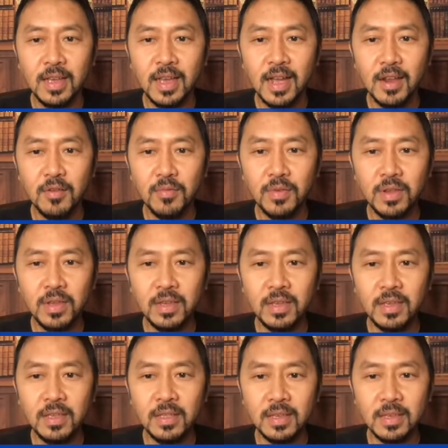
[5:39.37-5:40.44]

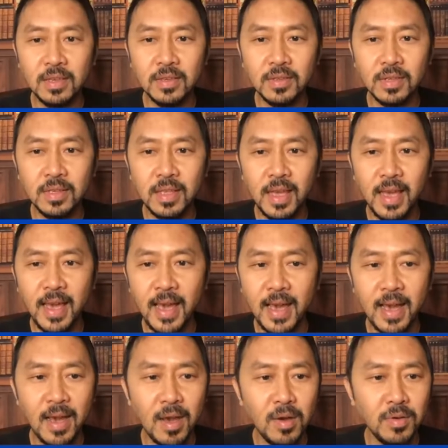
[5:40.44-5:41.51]
Irene is in the
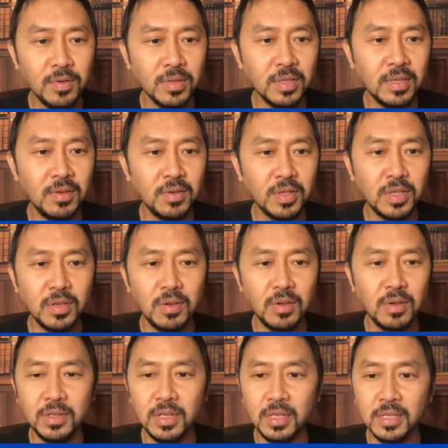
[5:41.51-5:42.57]
house.
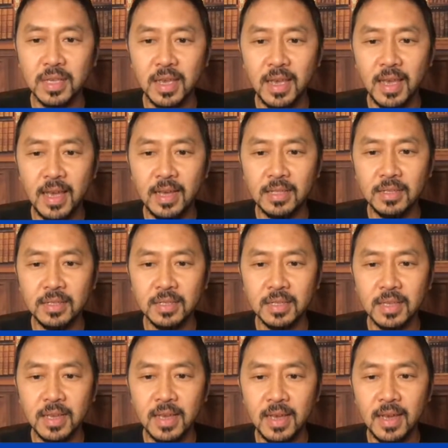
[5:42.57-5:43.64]
Sarasota, Jessica Allen's in
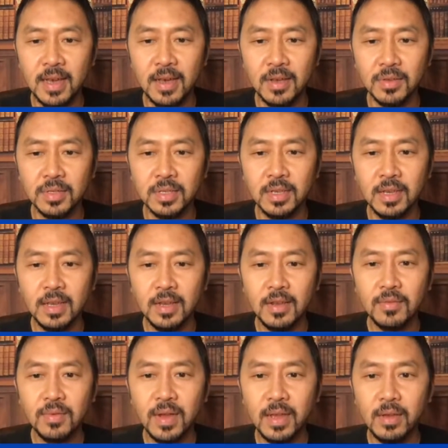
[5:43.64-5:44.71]
the house.
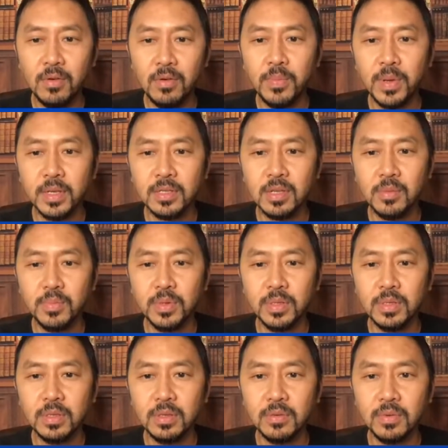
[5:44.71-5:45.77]
Right. Oh, I saw
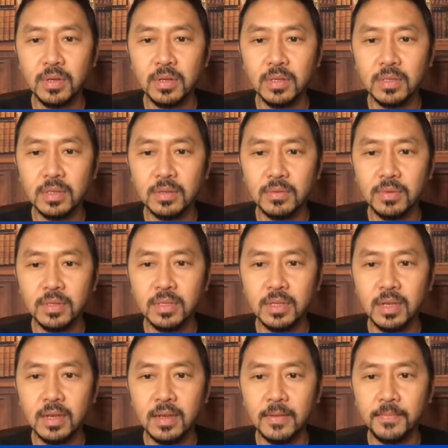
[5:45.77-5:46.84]
Brazil. Where is it? What's
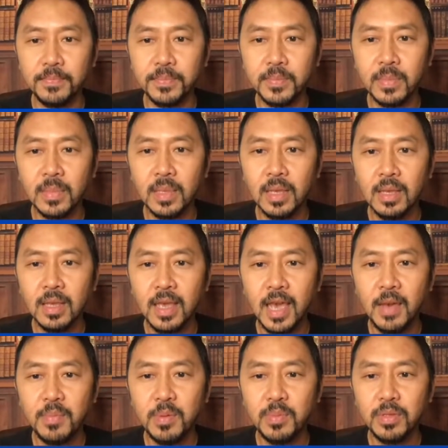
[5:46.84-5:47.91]
up?
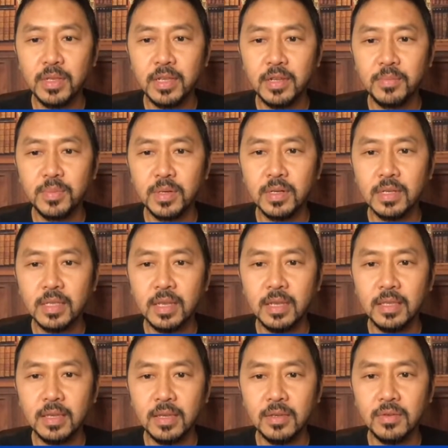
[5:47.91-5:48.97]
Happy belated
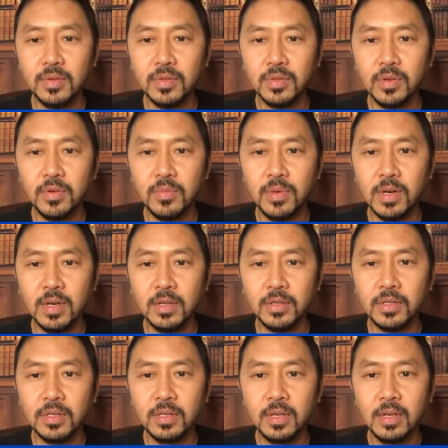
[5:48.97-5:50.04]
birthday. Thank you so
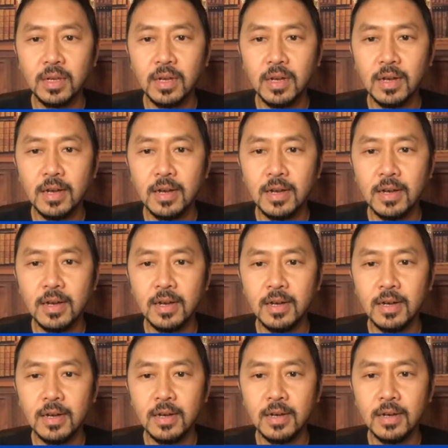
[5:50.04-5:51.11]
much.
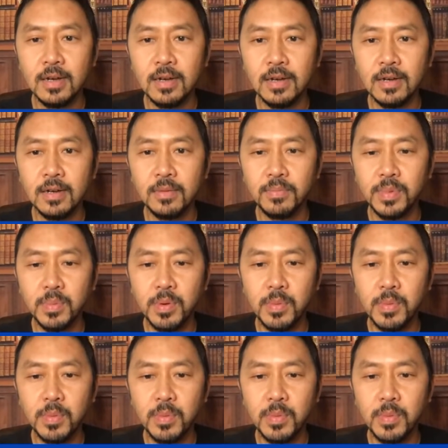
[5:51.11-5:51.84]
Oh,